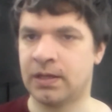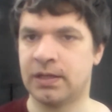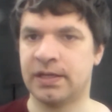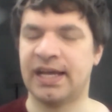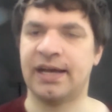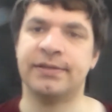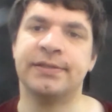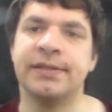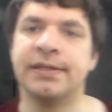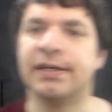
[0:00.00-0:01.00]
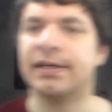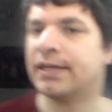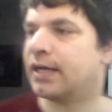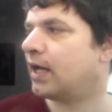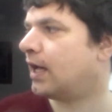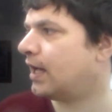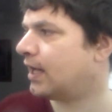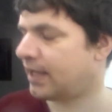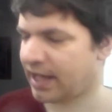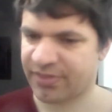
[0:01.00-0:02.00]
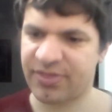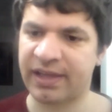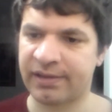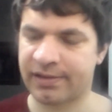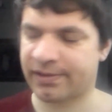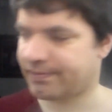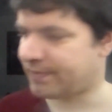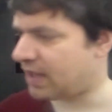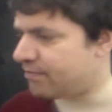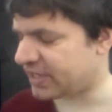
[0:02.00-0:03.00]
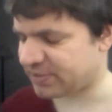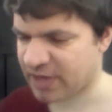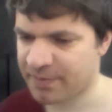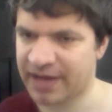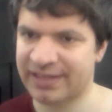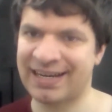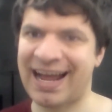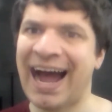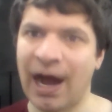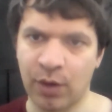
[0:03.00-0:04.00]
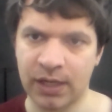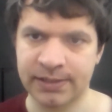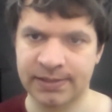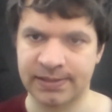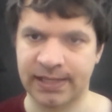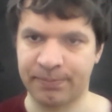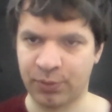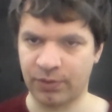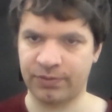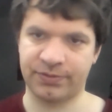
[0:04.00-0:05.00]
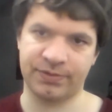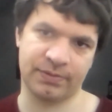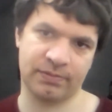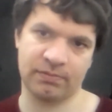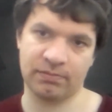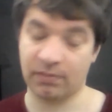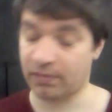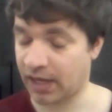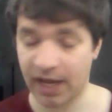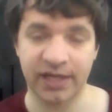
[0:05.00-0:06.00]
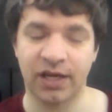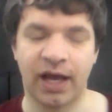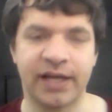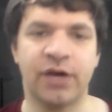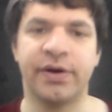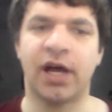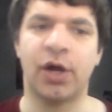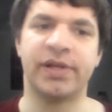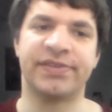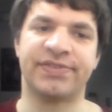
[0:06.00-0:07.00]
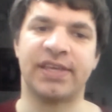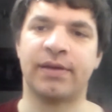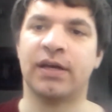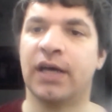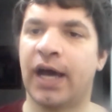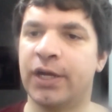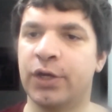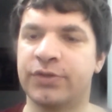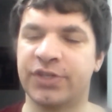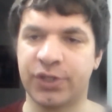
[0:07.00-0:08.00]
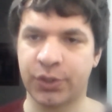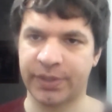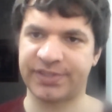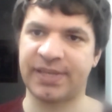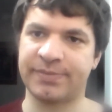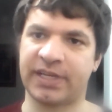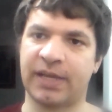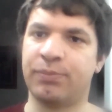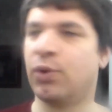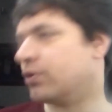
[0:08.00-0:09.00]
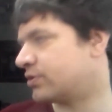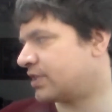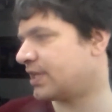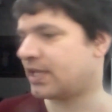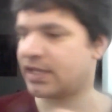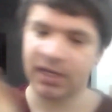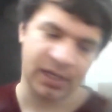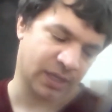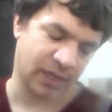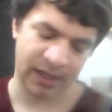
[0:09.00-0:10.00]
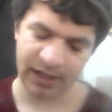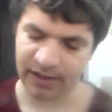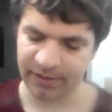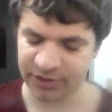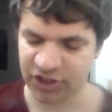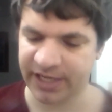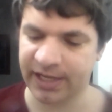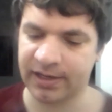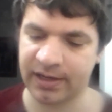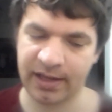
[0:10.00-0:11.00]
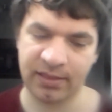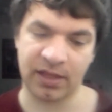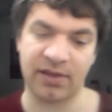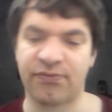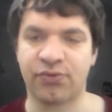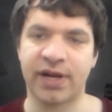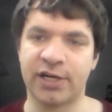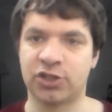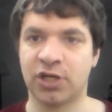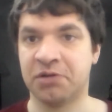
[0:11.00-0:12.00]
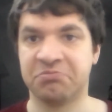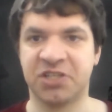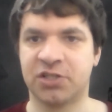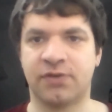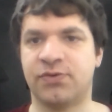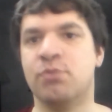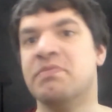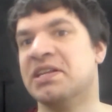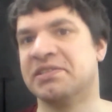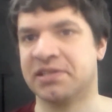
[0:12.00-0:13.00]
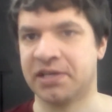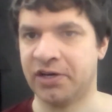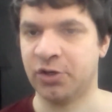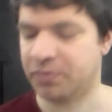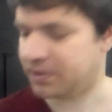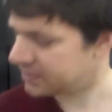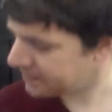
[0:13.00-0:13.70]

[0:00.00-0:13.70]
Now, I think it must be about an hour since I put... I know it only I know to you it seems like I put the chicken in the fridge just a few minutes ago, but